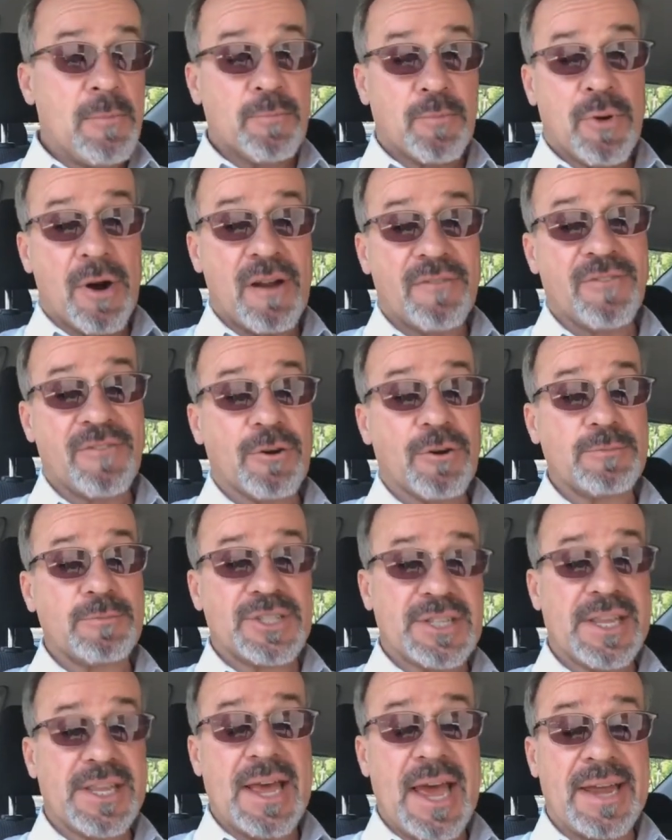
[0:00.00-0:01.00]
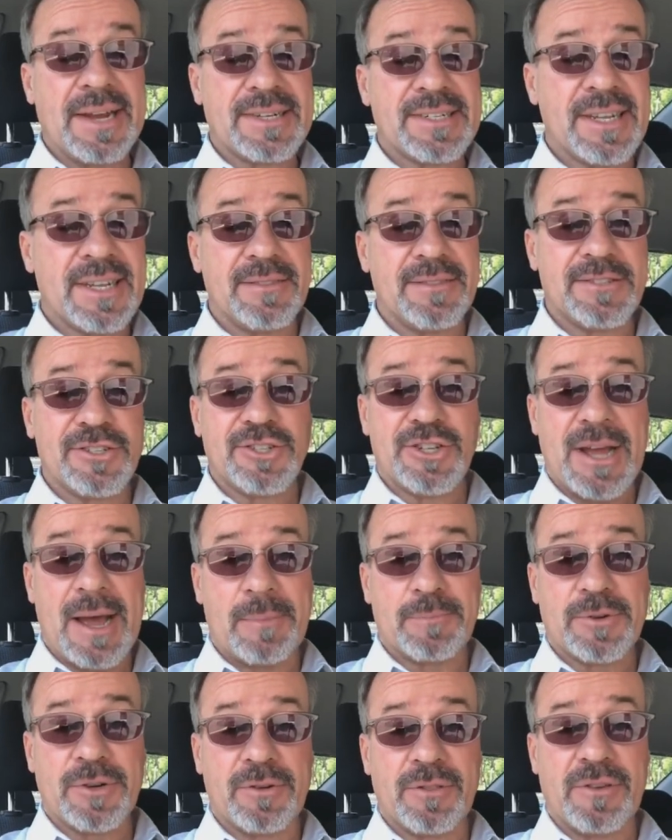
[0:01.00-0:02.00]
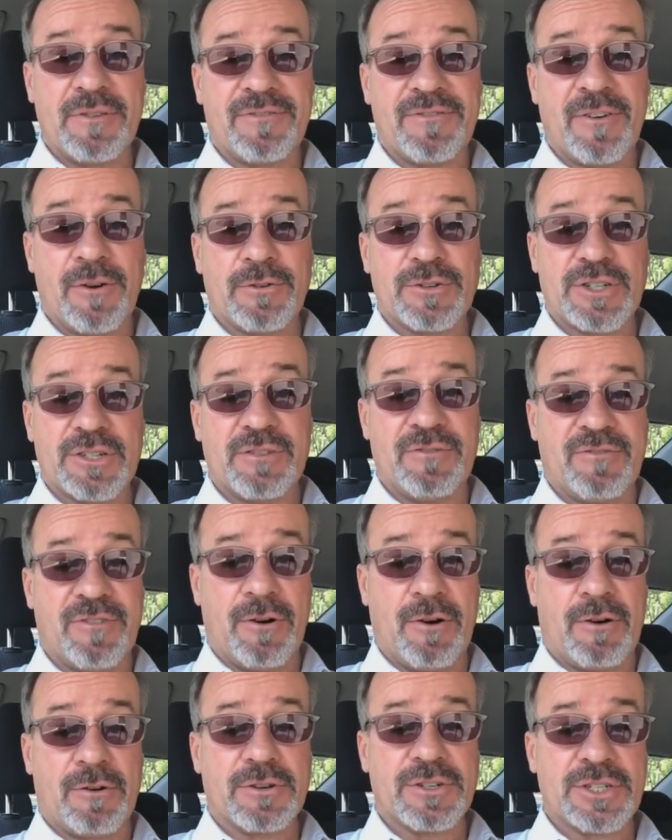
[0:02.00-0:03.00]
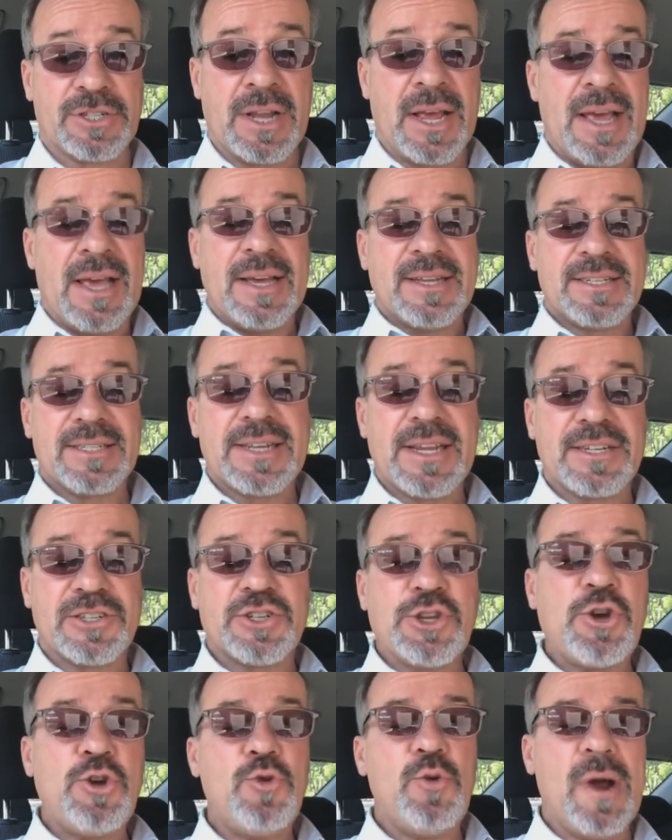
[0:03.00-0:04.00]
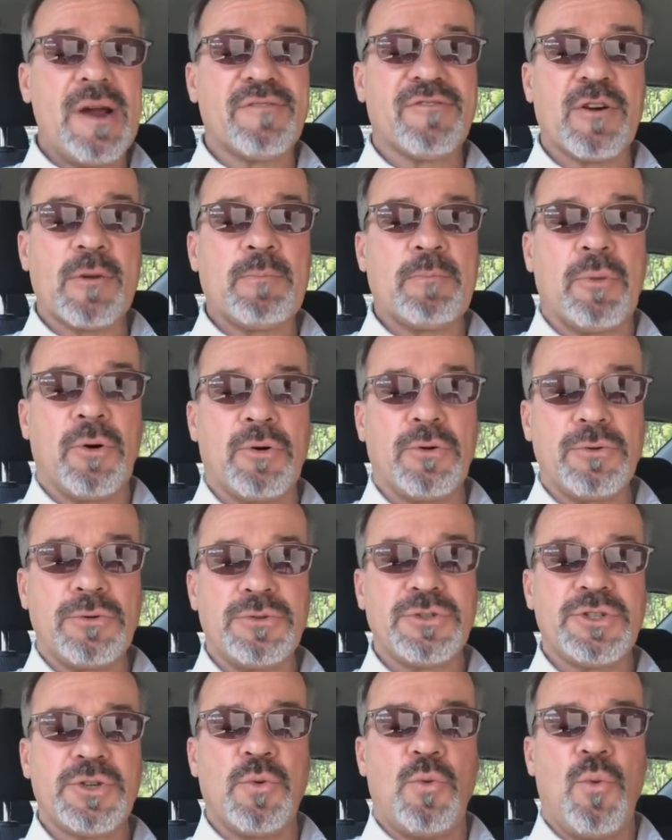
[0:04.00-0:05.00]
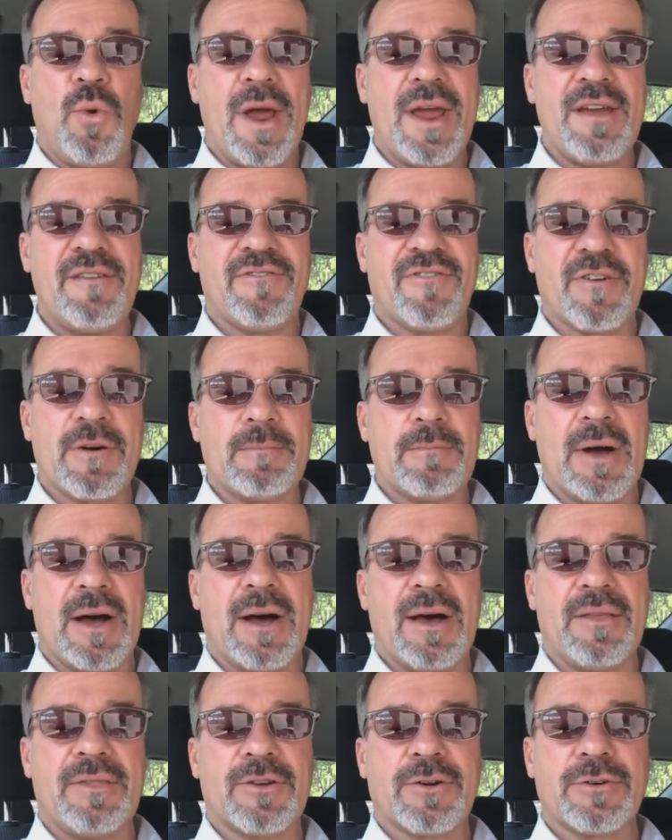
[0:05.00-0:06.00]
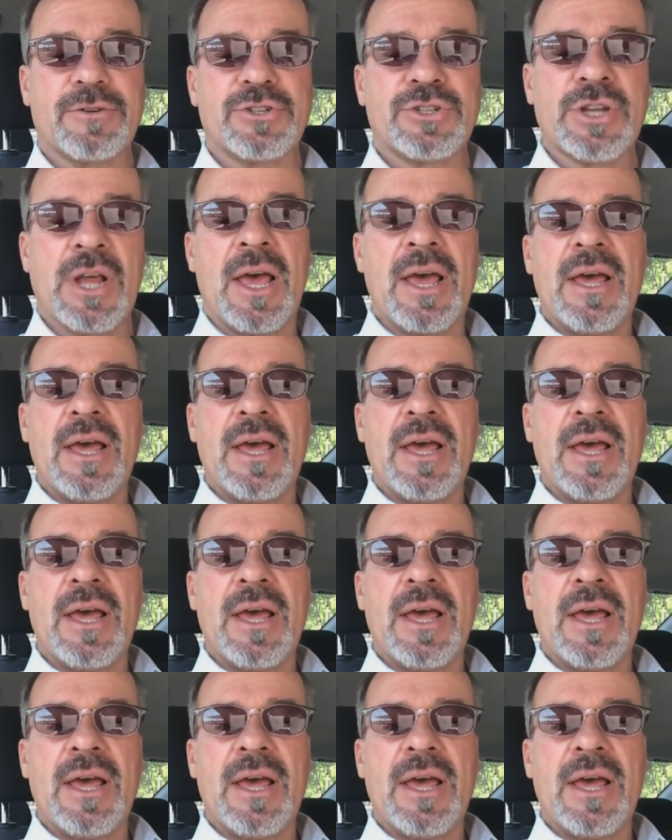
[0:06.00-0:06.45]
Proverbs, the 18th chapter, the first verse says, whoever pulls away from others